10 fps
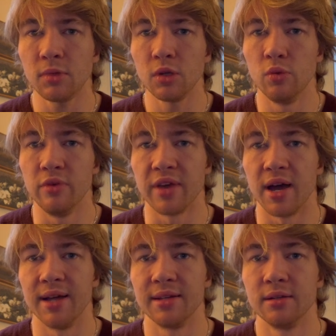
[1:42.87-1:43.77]
We've
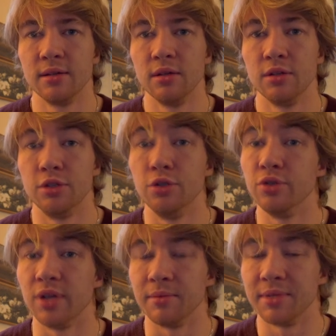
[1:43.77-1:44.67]
got 2
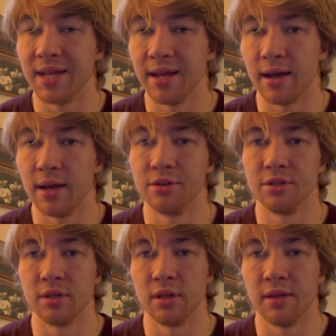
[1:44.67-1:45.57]
times 10
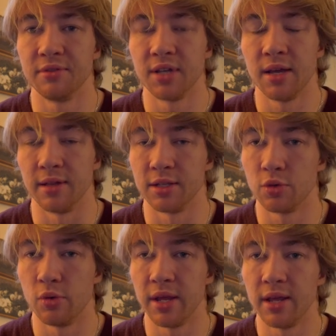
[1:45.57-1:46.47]
hydrogens on the left side, that's
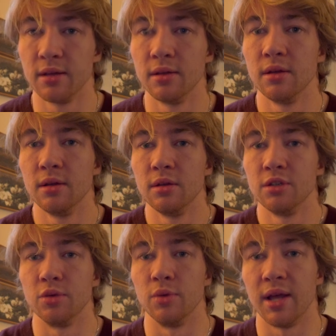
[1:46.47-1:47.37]
20.
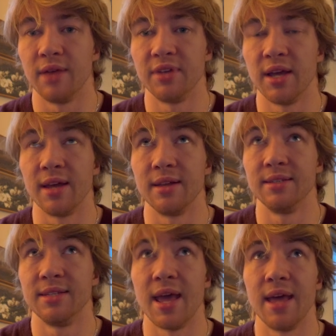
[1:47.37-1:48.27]
So we'll have to add a
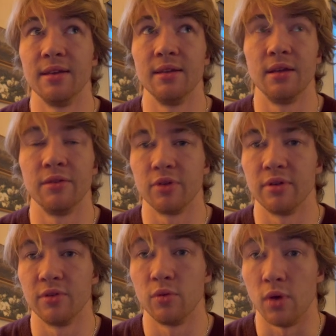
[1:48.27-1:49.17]
10 in front
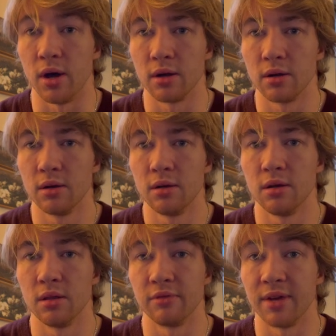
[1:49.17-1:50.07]
of the water
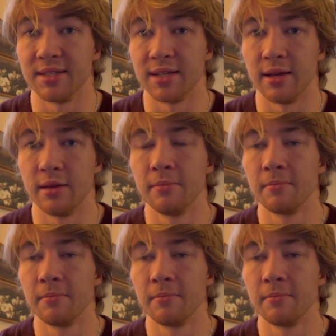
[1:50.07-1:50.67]
on the right side.